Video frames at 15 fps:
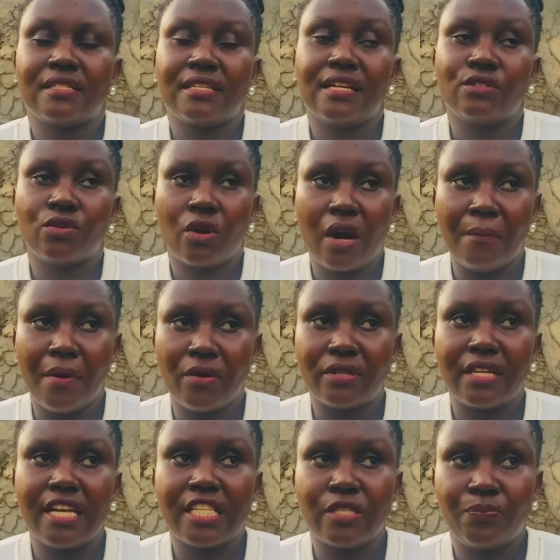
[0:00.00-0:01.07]
that talk about
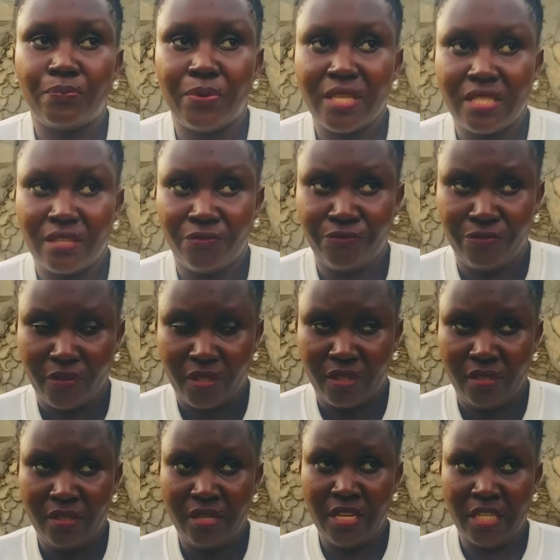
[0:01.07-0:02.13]
a specific
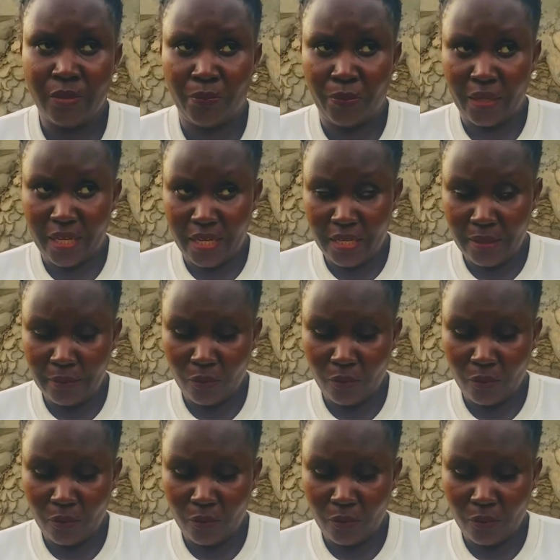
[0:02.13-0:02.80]
discipline